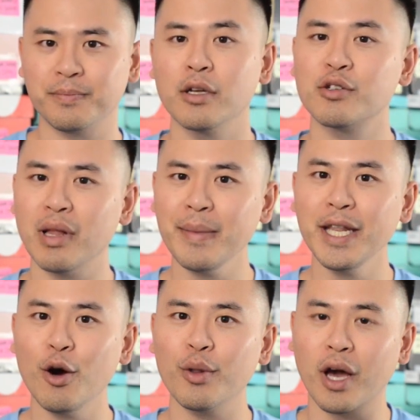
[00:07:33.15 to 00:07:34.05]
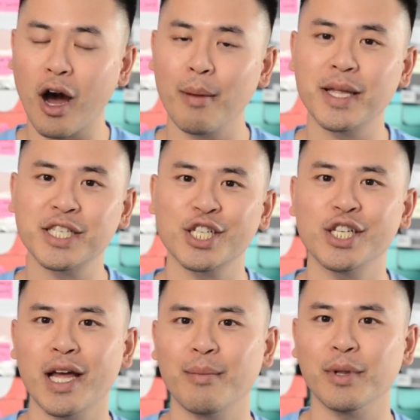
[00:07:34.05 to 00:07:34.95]
So let me know in the comment section
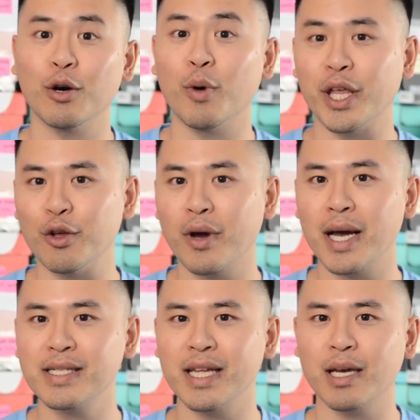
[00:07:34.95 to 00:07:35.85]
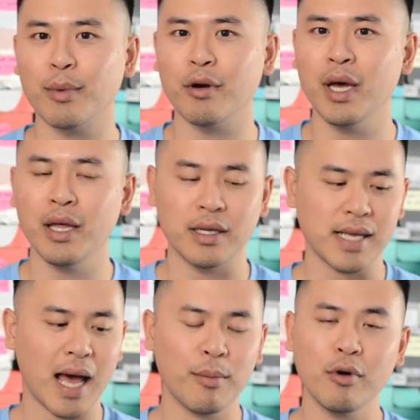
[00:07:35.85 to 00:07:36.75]
down below what you guys think about this
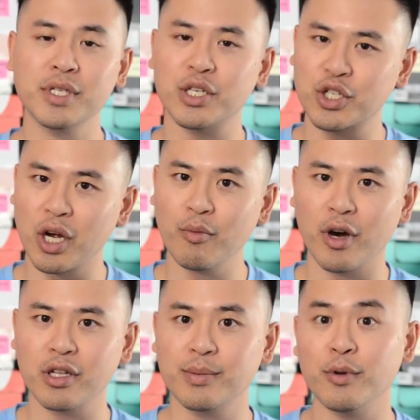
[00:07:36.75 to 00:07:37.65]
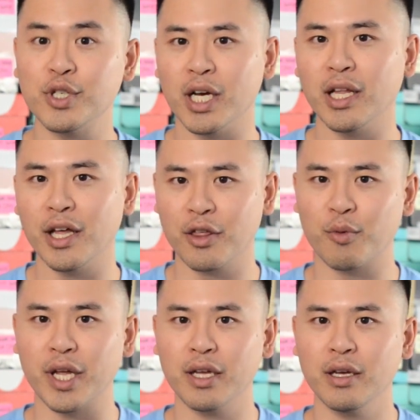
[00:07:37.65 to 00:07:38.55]
Atmos and Sean Wotherspoon Gel Light
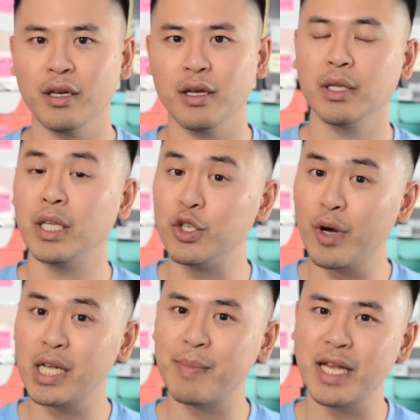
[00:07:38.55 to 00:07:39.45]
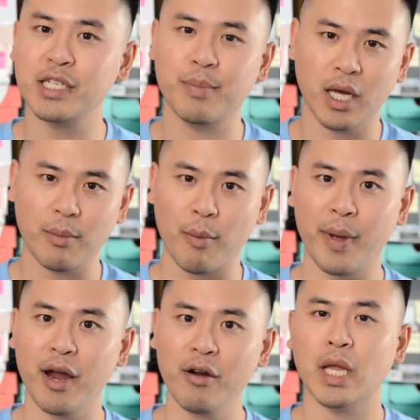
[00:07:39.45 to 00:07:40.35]
3. Did you guys manage to pick up a
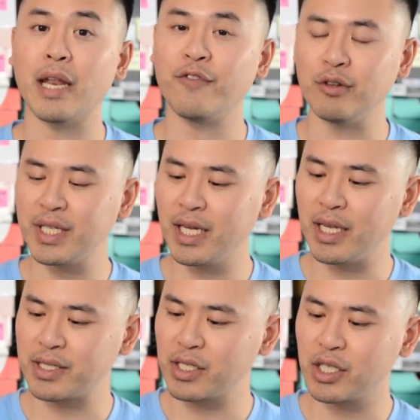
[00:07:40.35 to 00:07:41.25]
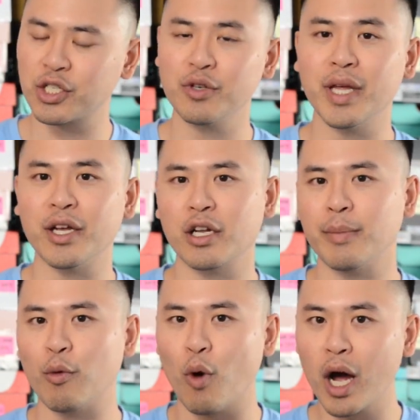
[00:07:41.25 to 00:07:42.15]
pair? And if you did, is this a shoe that you're gonna
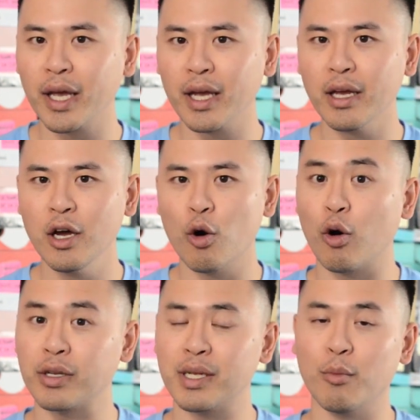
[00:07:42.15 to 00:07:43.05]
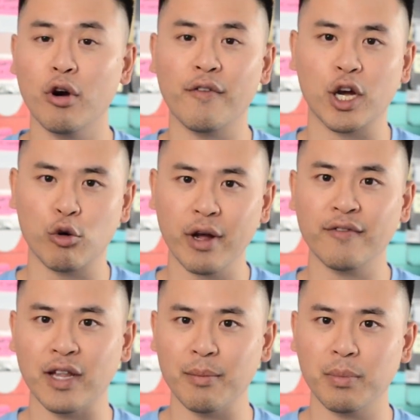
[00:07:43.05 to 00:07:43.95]
be rocking, or is it more of a quick
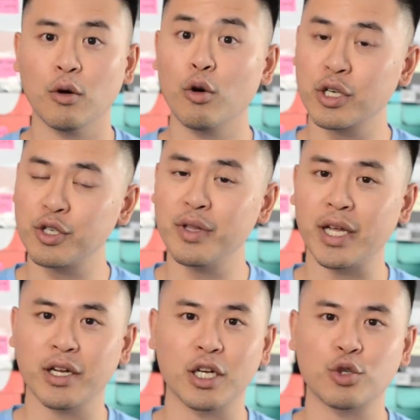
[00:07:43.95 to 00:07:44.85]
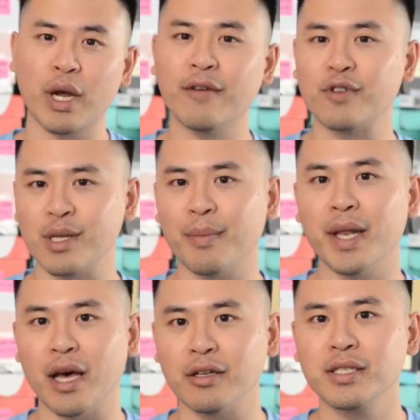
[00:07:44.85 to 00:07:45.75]
flip, or a shoe that you're gonna trade for
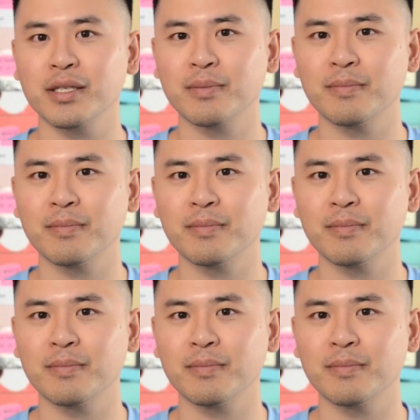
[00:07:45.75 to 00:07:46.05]
something else?